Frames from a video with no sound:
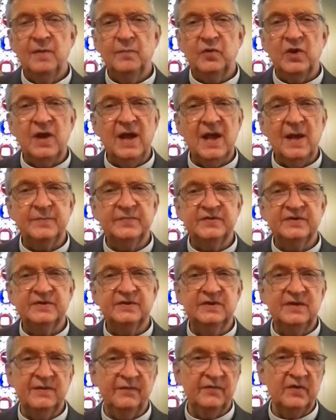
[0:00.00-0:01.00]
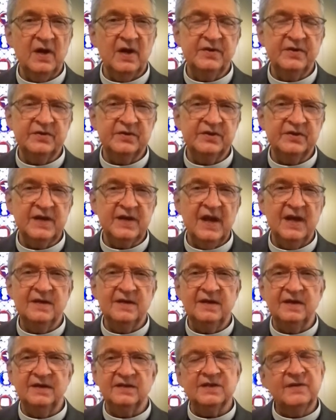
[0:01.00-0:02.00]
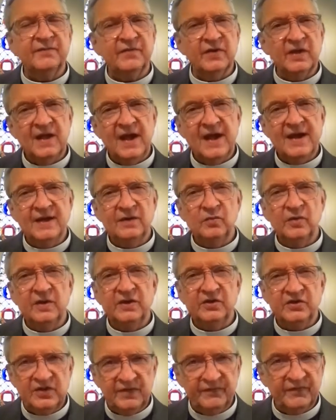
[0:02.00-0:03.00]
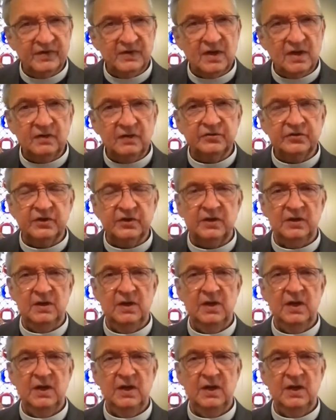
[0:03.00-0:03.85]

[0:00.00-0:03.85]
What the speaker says: perhaps different understandings, different language, different culture,